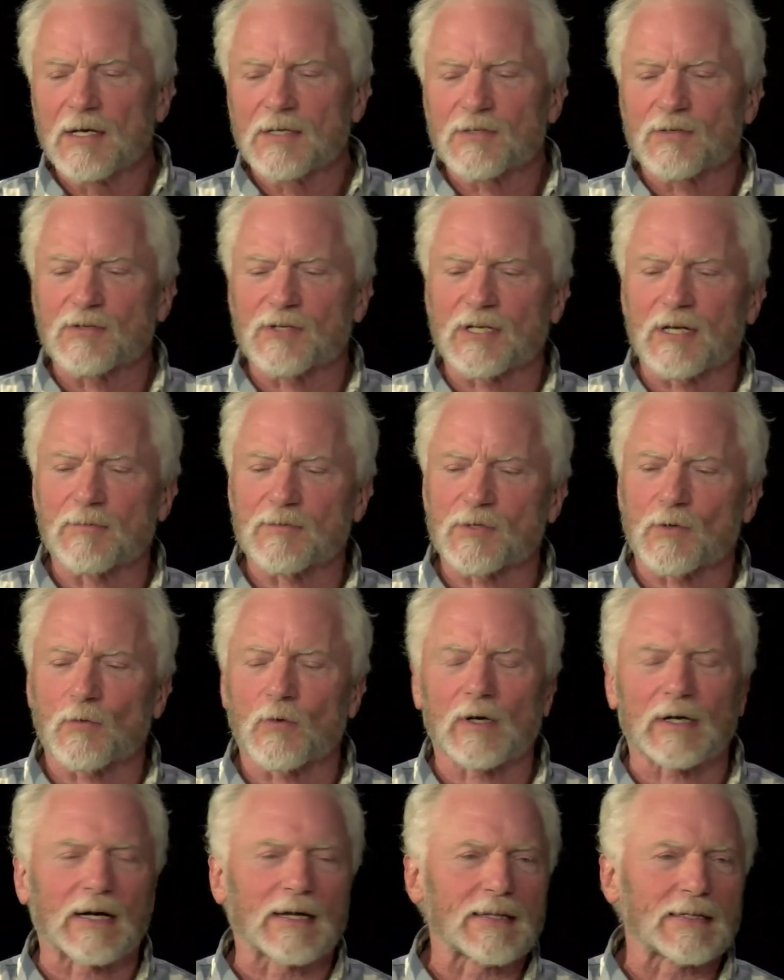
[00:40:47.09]
So she comes to
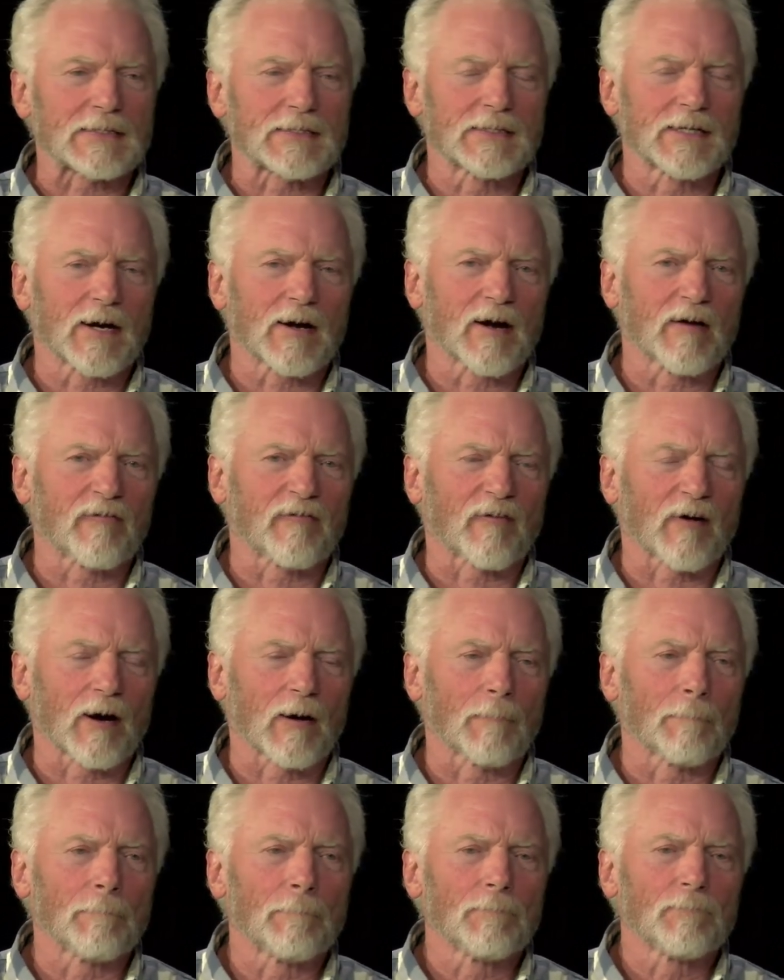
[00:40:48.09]
work on this dairy
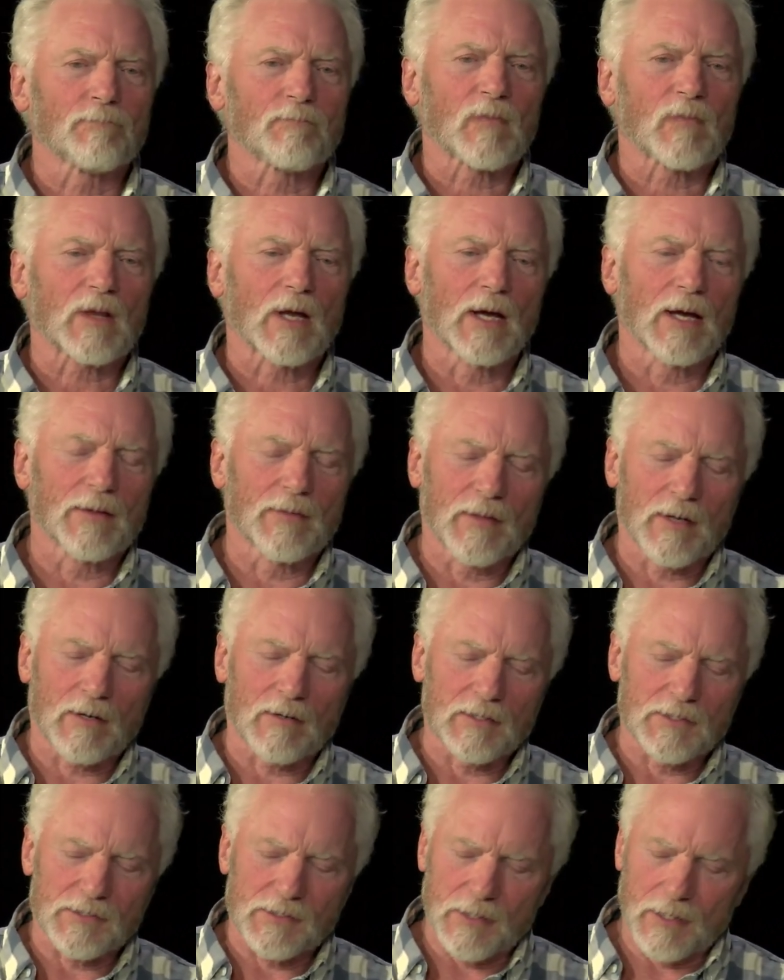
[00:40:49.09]
farm, and
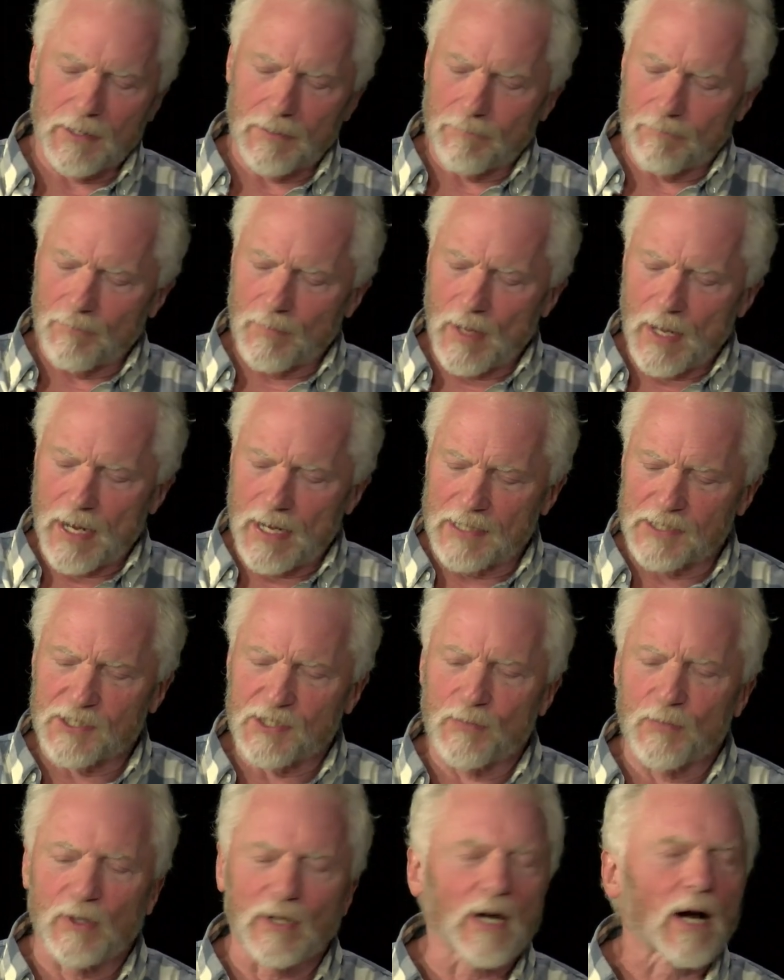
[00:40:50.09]
there is a the
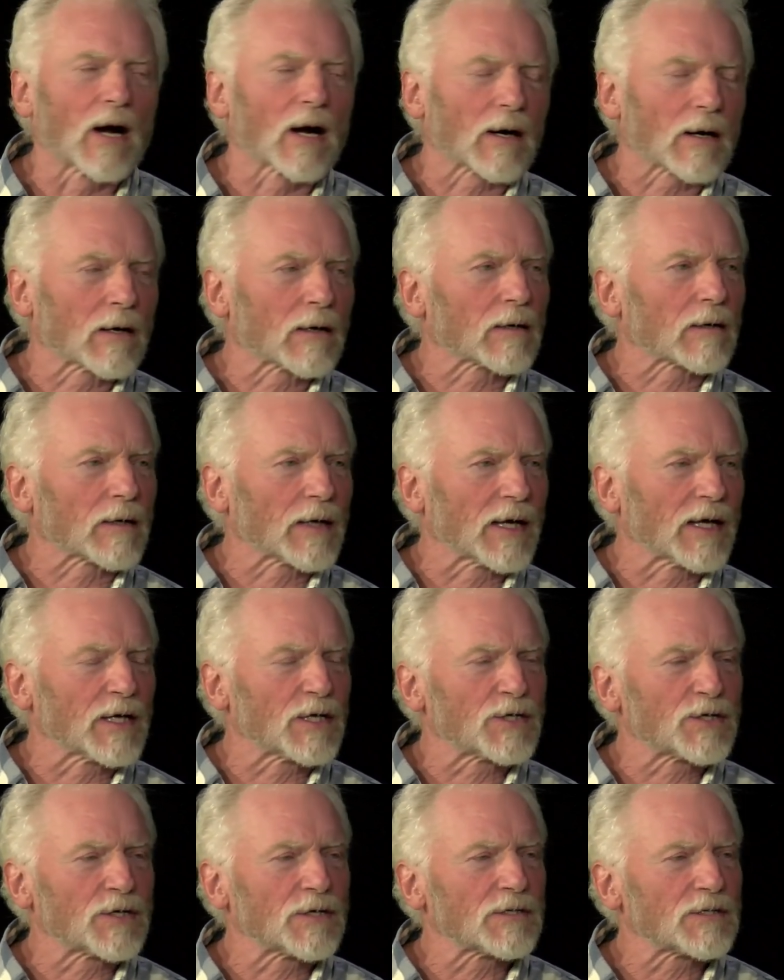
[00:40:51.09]
handsome young, her
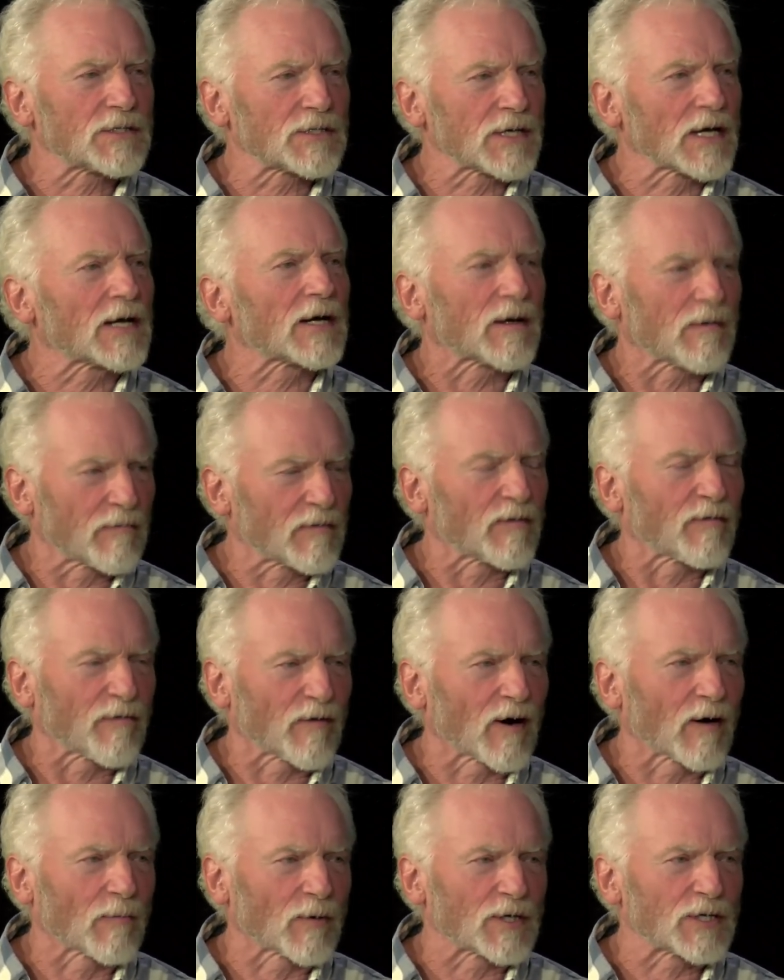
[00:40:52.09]
age son of the
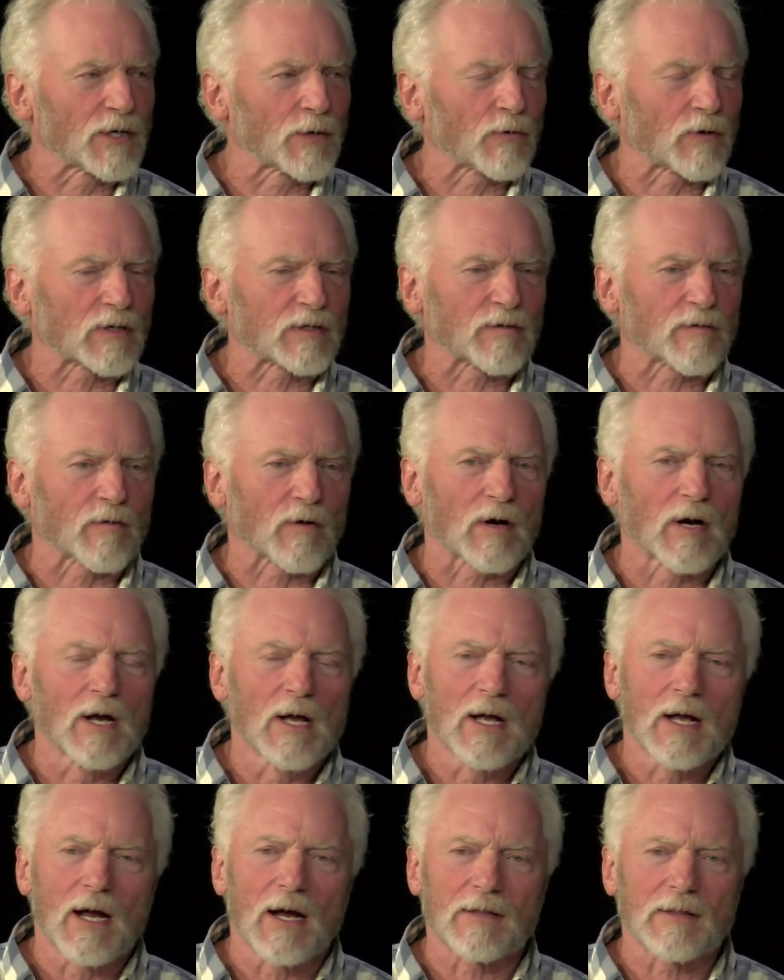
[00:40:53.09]
farmer she works for,
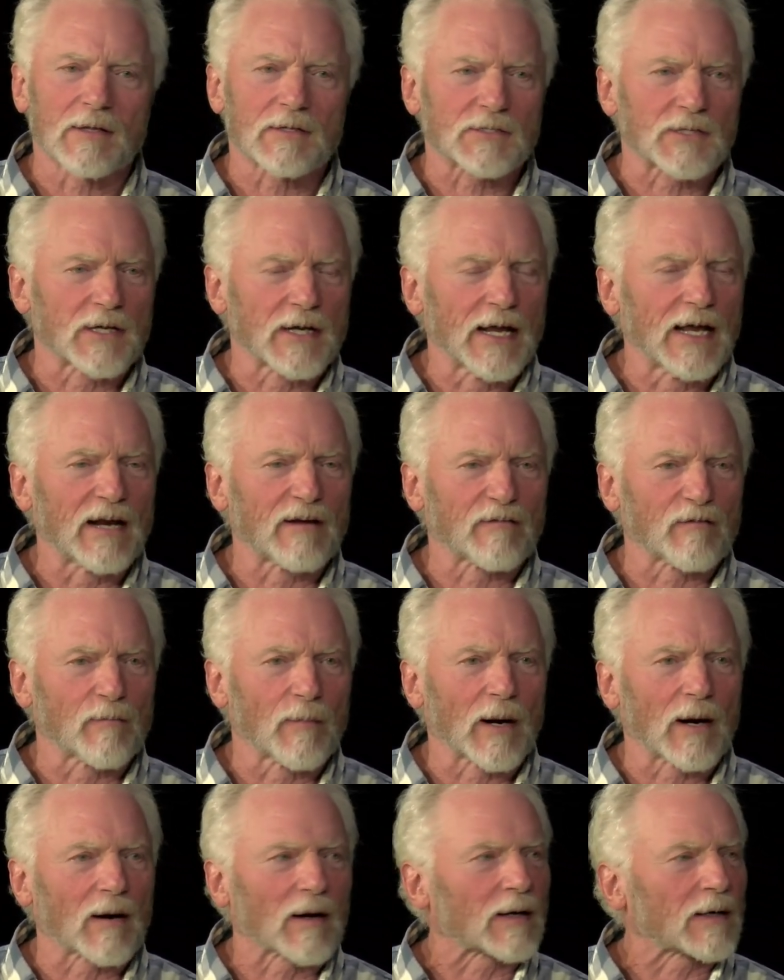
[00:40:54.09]
and there's a Native
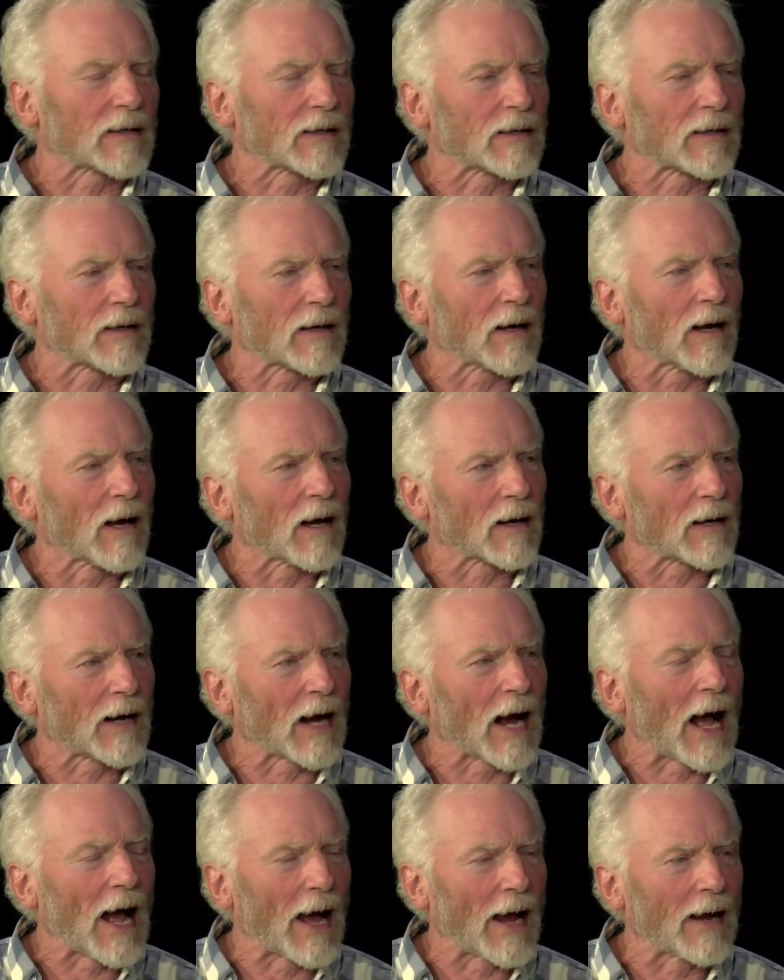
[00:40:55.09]
American uh,
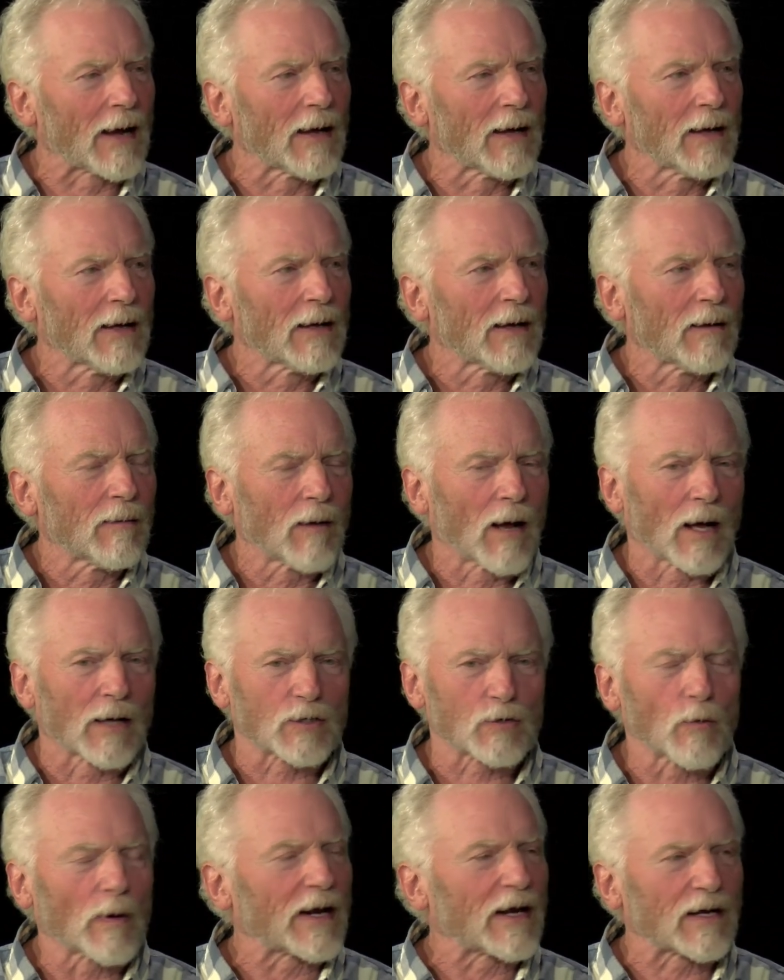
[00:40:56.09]
guy, uh,
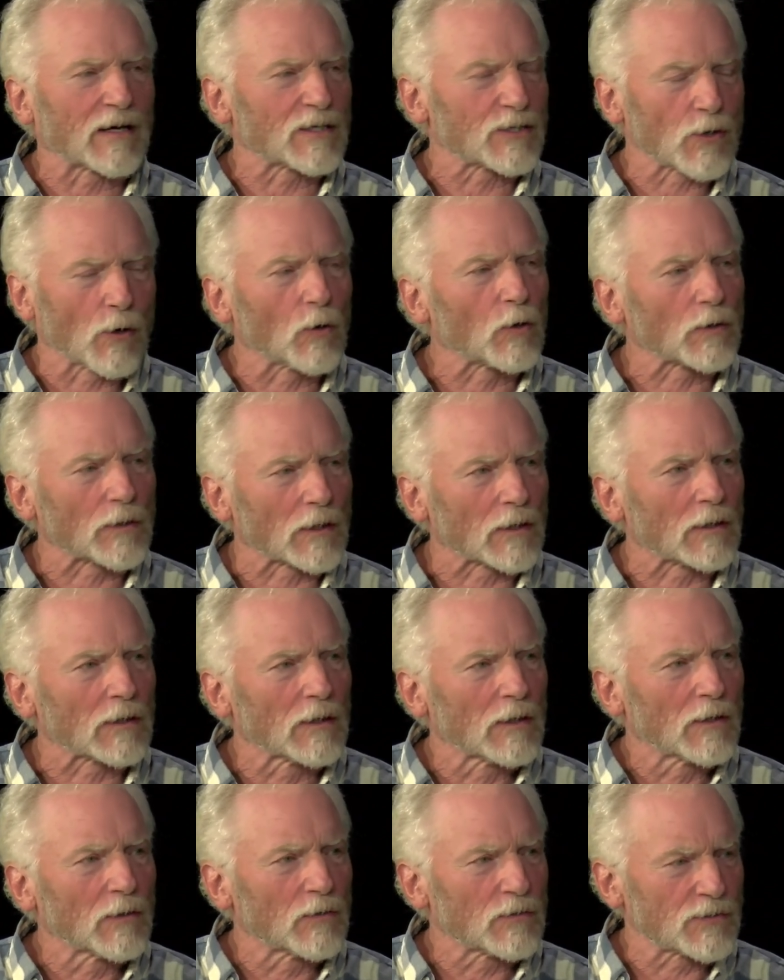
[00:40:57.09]
20 years older,
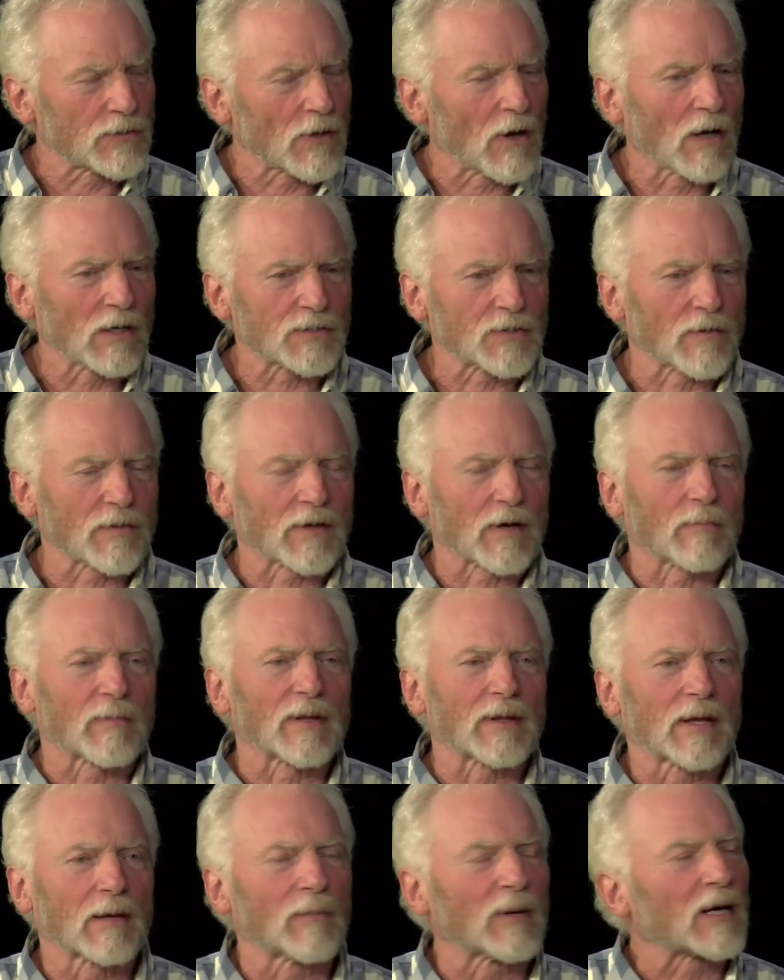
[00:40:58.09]
who's also there,
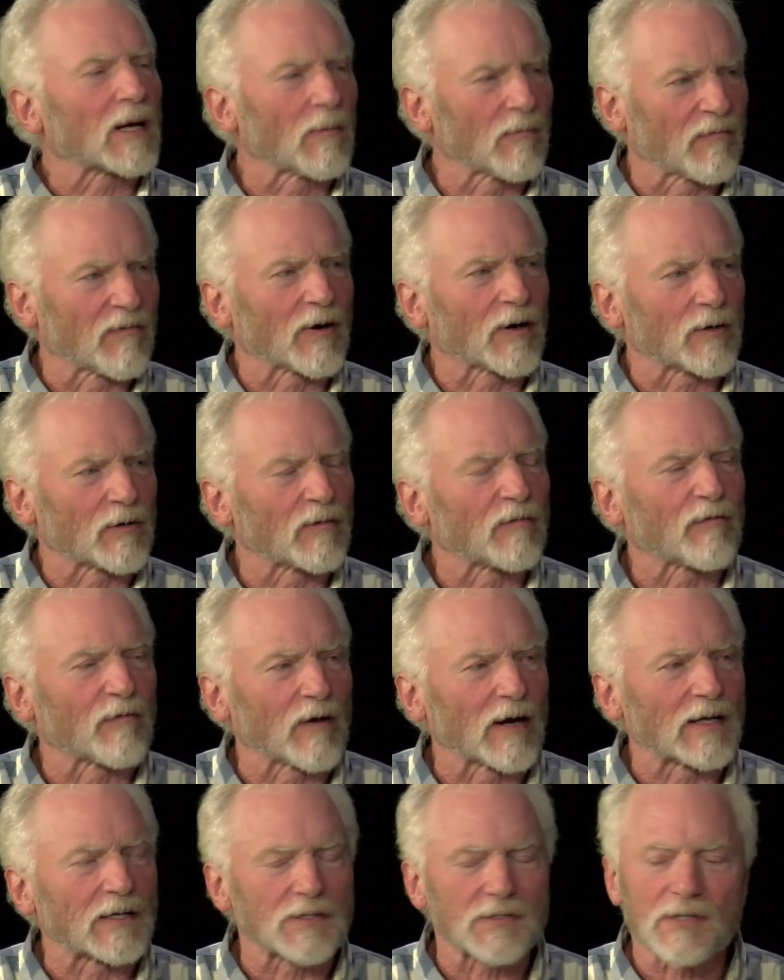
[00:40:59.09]
but they become very good
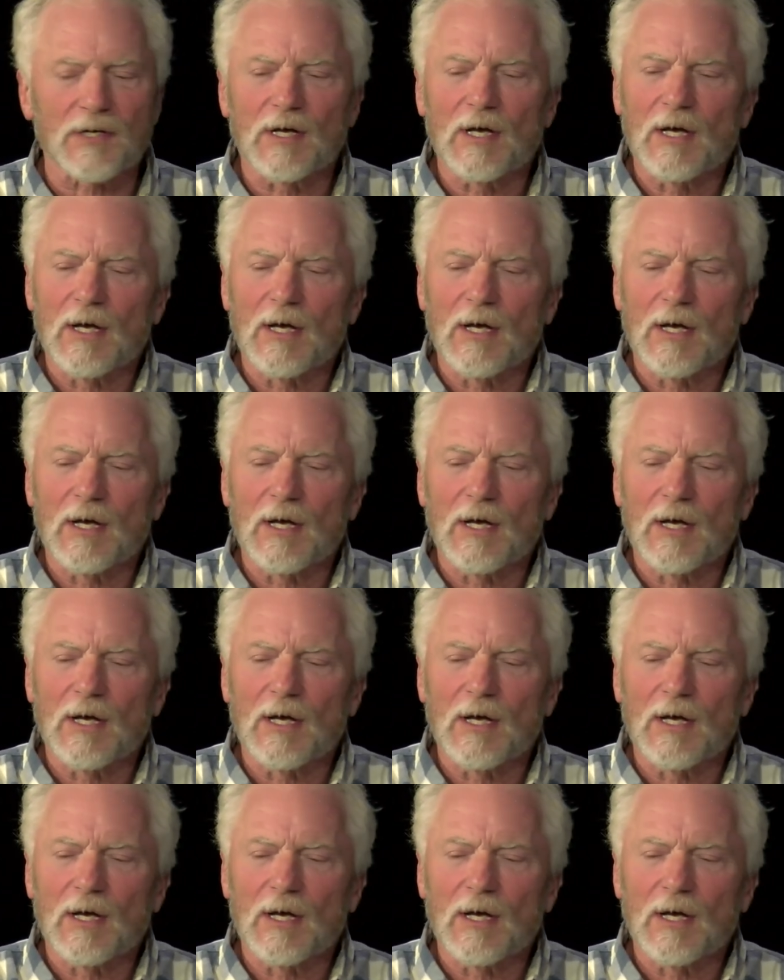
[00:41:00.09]
friends.